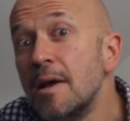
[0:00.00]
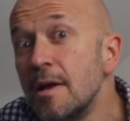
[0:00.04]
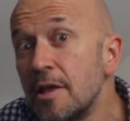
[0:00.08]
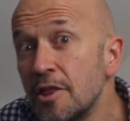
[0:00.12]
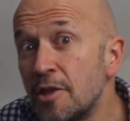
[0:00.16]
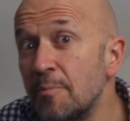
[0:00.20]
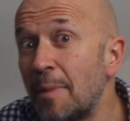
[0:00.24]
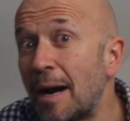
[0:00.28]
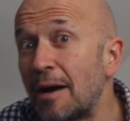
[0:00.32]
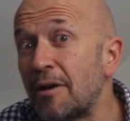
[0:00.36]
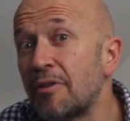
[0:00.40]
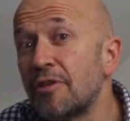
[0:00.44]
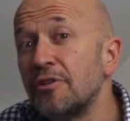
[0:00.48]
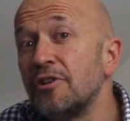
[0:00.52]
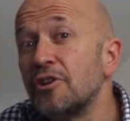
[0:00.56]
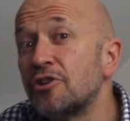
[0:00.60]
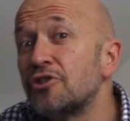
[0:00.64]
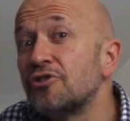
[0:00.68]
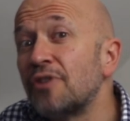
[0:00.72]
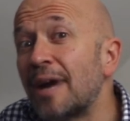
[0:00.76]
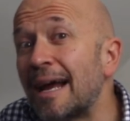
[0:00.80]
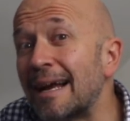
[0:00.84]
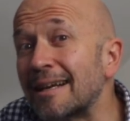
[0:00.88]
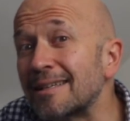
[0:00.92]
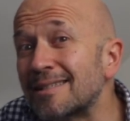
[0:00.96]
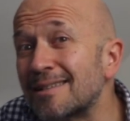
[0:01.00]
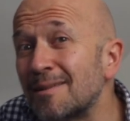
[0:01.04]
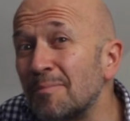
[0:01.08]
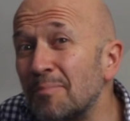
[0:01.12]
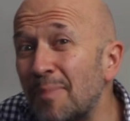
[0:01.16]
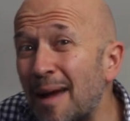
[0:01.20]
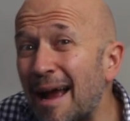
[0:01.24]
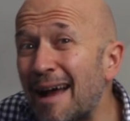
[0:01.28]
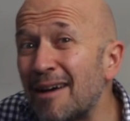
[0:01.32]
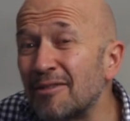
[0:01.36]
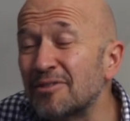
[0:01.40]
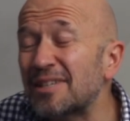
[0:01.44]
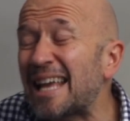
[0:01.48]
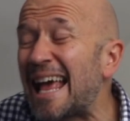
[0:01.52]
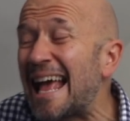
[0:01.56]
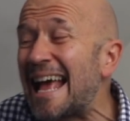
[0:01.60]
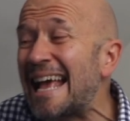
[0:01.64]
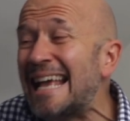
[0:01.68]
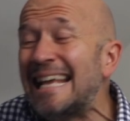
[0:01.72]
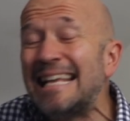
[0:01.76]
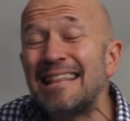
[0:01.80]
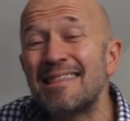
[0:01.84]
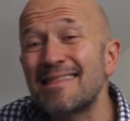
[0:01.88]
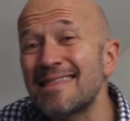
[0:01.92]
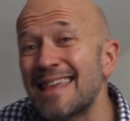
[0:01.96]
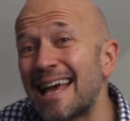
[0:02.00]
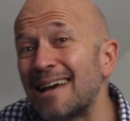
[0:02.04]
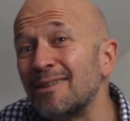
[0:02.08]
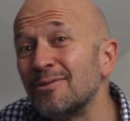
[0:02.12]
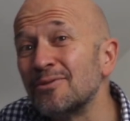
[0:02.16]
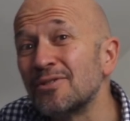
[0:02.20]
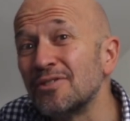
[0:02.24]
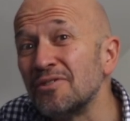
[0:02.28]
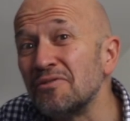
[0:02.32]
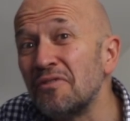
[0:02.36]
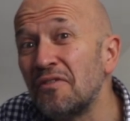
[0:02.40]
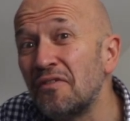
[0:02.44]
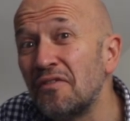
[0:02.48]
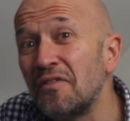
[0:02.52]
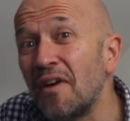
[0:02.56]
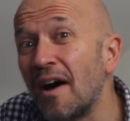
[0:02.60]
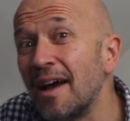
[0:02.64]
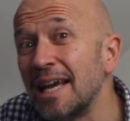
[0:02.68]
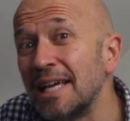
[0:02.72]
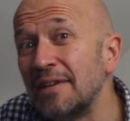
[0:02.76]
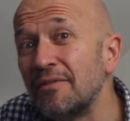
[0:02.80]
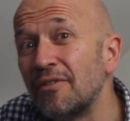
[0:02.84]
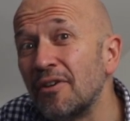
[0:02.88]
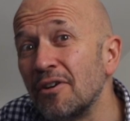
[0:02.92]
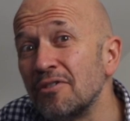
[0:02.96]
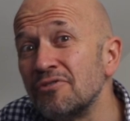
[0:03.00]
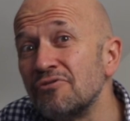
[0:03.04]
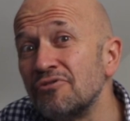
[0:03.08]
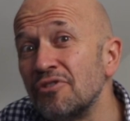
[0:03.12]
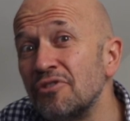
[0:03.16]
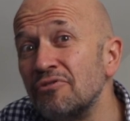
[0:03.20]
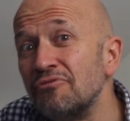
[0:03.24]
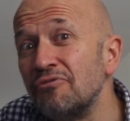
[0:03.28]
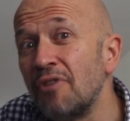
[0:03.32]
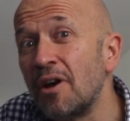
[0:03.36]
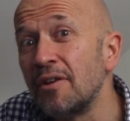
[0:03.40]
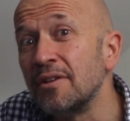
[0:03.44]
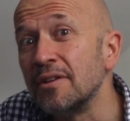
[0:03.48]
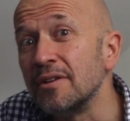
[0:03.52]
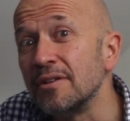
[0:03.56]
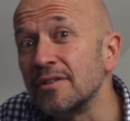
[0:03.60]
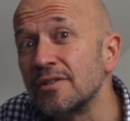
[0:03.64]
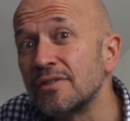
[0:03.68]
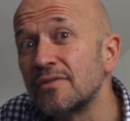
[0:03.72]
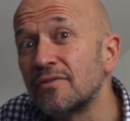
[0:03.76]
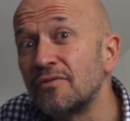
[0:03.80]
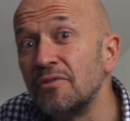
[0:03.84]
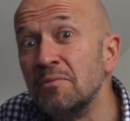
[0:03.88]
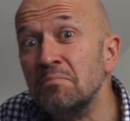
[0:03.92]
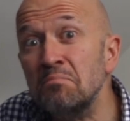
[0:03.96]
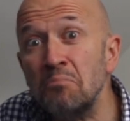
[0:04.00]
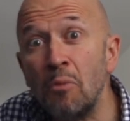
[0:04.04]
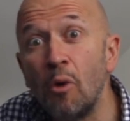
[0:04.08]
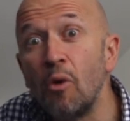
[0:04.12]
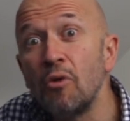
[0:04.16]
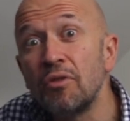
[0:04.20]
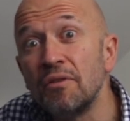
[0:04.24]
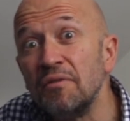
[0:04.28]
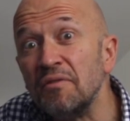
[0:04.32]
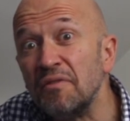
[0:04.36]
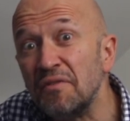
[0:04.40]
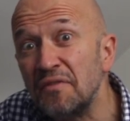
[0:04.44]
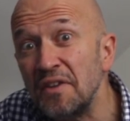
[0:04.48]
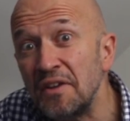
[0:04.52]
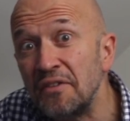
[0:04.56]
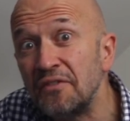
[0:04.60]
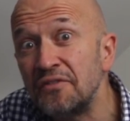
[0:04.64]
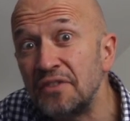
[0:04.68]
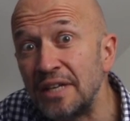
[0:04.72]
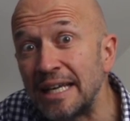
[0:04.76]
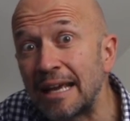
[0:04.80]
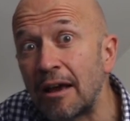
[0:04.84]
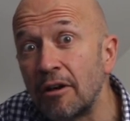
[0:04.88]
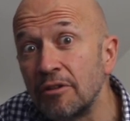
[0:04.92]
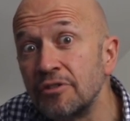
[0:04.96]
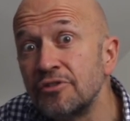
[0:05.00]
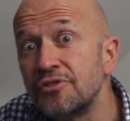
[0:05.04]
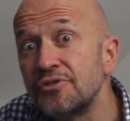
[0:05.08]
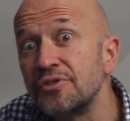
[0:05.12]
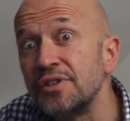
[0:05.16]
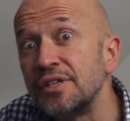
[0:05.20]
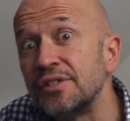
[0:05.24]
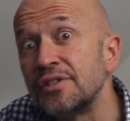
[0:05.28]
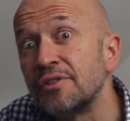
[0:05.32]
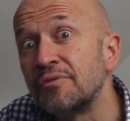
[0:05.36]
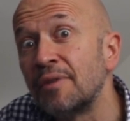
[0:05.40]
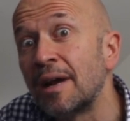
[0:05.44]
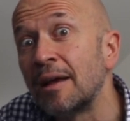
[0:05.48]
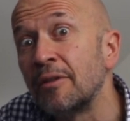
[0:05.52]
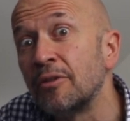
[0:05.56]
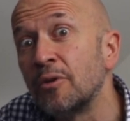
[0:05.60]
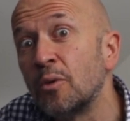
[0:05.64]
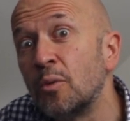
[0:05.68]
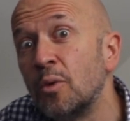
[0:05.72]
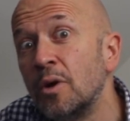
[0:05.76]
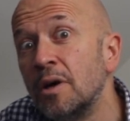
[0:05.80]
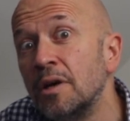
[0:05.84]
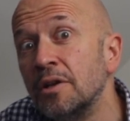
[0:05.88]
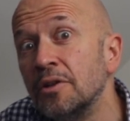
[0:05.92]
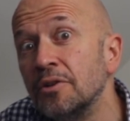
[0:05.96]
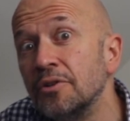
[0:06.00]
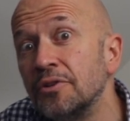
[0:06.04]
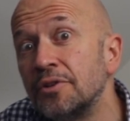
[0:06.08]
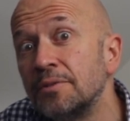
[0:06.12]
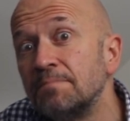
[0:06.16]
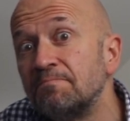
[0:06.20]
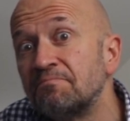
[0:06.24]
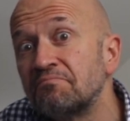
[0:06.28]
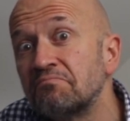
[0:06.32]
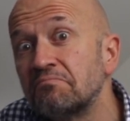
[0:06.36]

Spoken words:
The marathon attracts about 8,500 runners from more than 50 countries around the world.